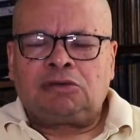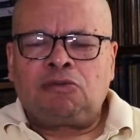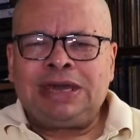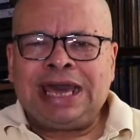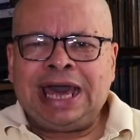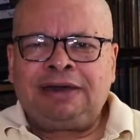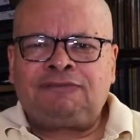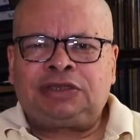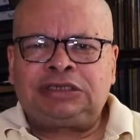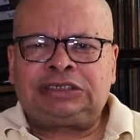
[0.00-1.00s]
We
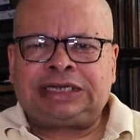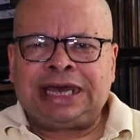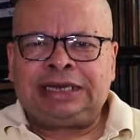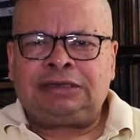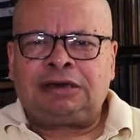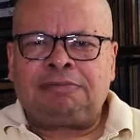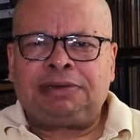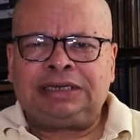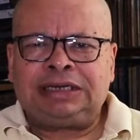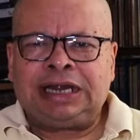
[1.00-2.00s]
have to stand up
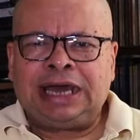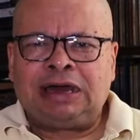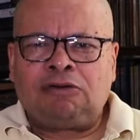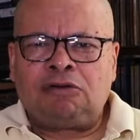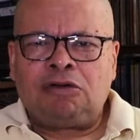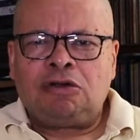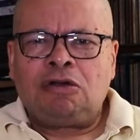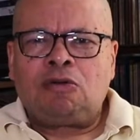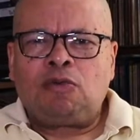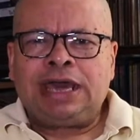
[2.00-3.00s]
now.
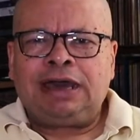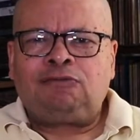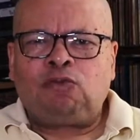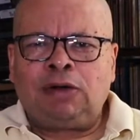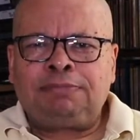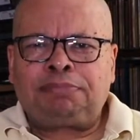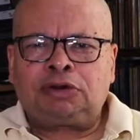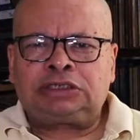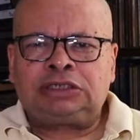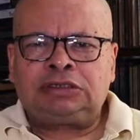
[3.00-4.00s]
We have one
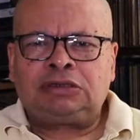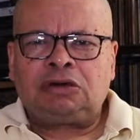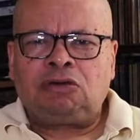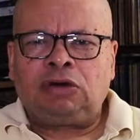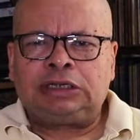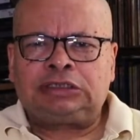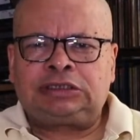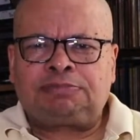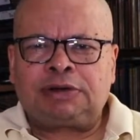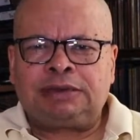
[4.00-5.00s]
person on the
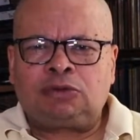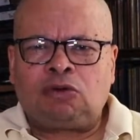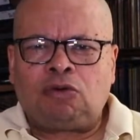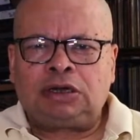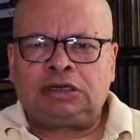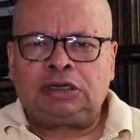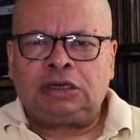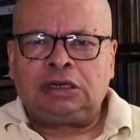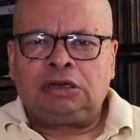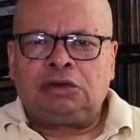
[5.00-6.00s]
Supreme Court
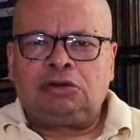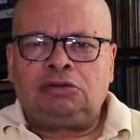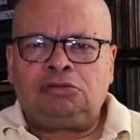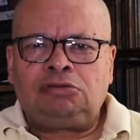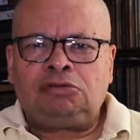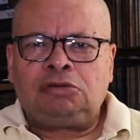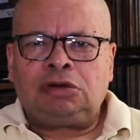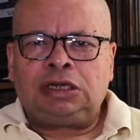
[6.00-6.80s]
who